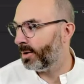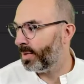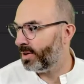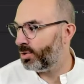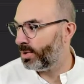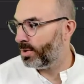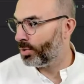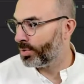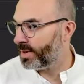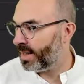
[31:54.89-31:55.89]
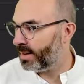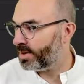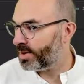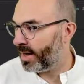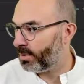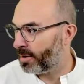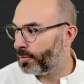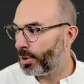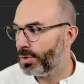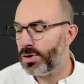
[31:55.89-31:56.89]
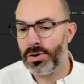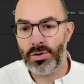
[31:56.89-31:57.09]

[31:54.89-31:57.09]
It contains a reference